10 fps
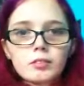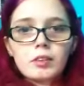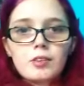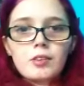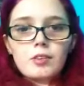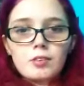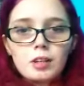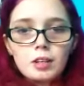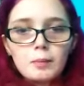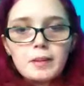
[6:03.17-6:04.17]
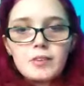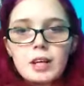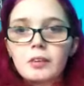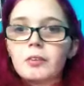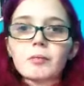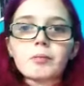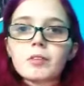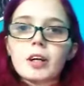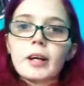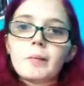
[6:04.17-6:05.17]
This is not the best angle.
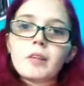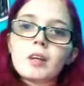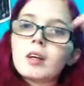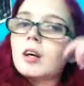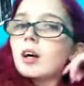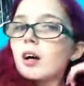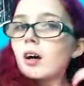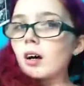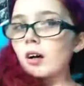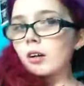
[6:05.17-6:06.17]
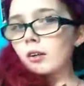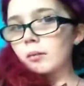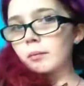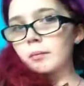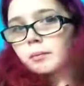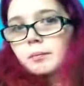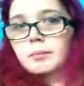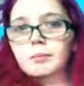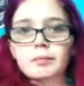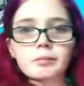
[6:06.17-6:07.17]
Sorry. Um,
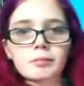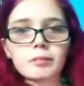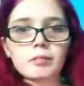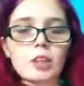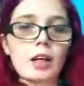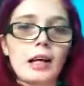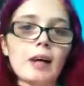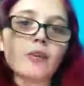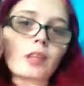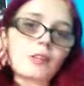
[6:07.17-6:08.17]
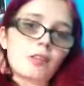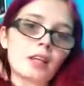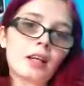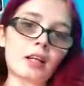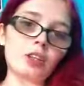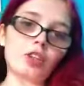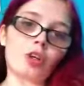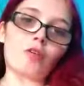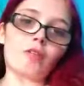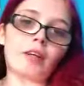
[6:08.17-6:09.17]
sorry. I was like sitting hunched
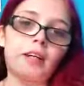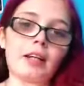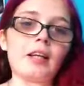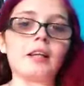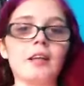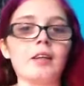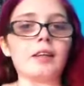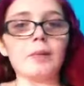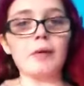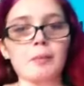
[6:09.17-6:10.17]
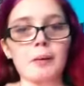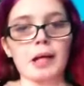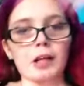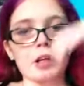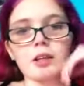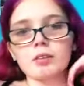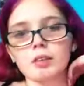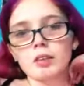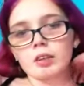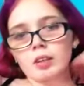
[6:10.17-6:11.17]
over it, and that made my neck hurt.
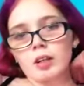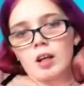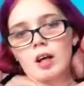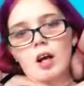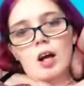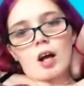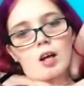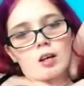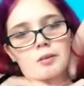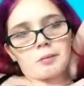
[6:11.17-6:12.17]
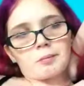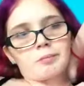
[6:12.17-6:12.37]
Um,